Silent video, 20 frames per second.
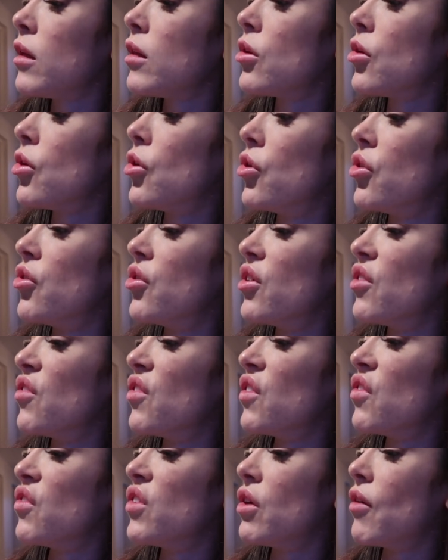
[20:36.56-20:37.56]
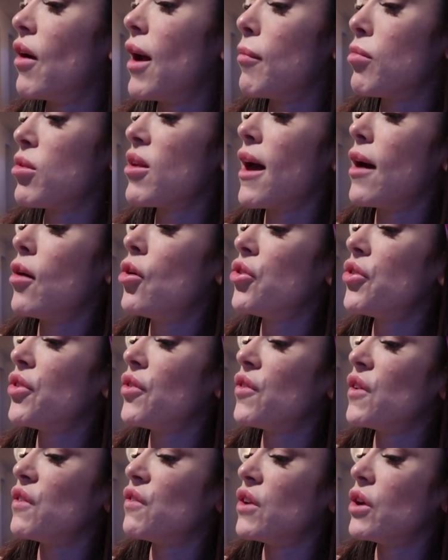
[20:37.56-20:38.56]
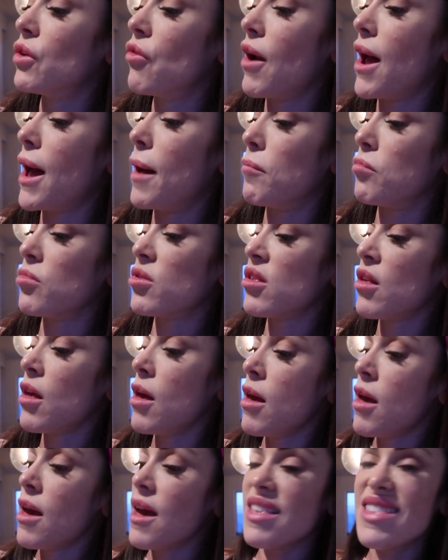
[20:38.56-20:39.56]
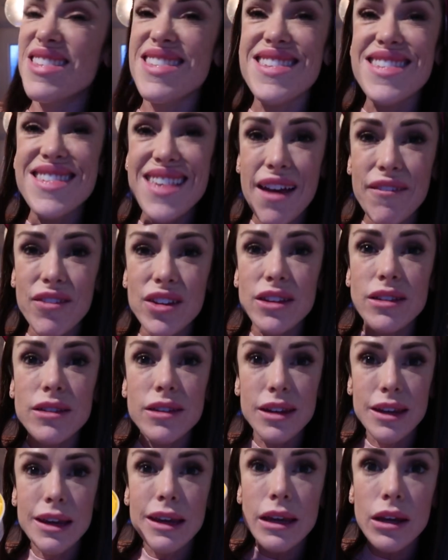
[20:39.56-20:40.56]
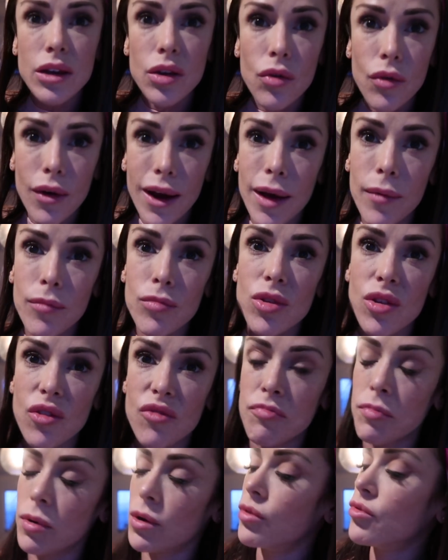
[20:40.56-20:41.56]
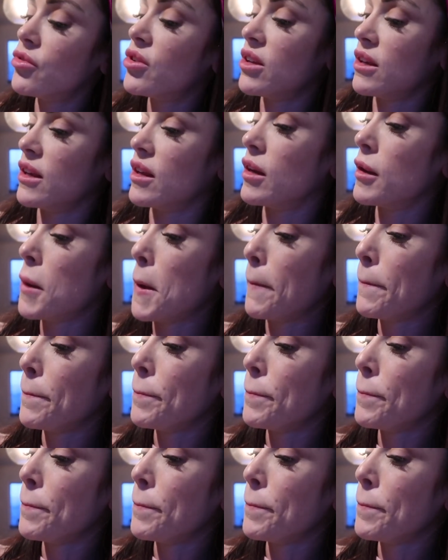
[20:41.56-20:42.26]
They're 150 grams. Yeah, 150 grams. It's 17 grams of protein.